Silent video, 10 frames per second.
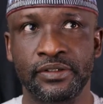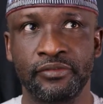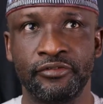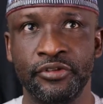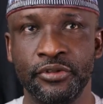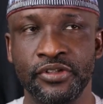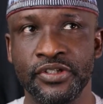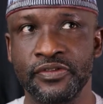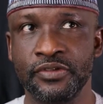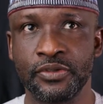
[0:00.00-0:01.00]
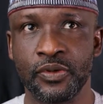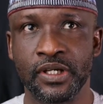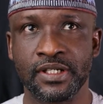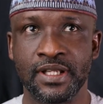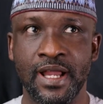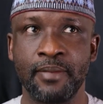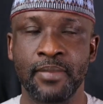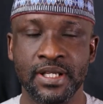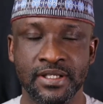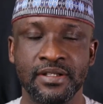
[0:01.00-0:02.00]
few individuals
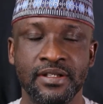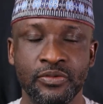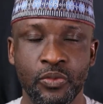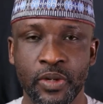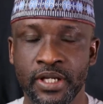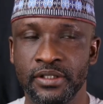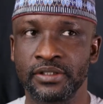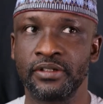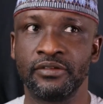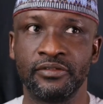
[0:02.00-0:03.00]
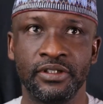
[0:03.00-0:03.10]
amassing the wealth of